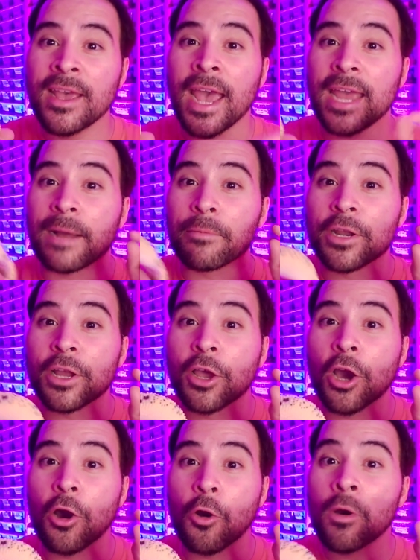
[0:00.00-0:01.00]
and I'm gonna
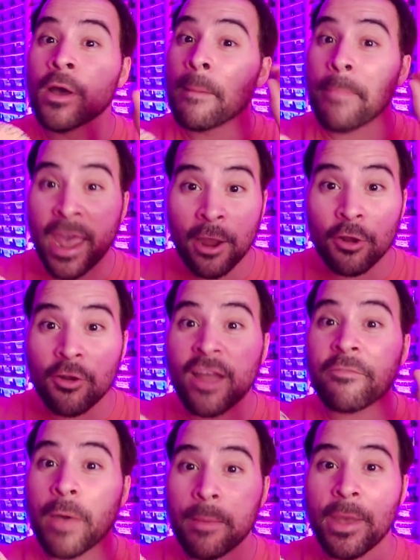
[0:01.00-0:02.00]
go
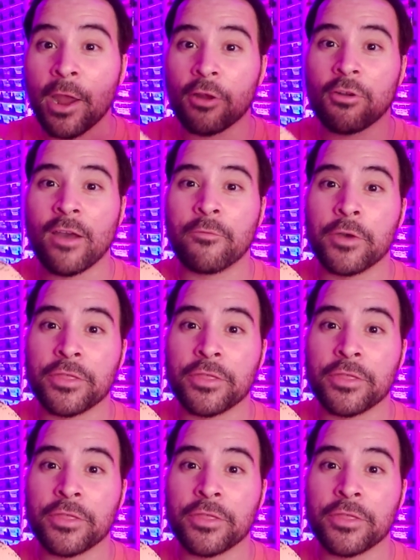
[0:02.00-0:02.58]
paragraph by paragraph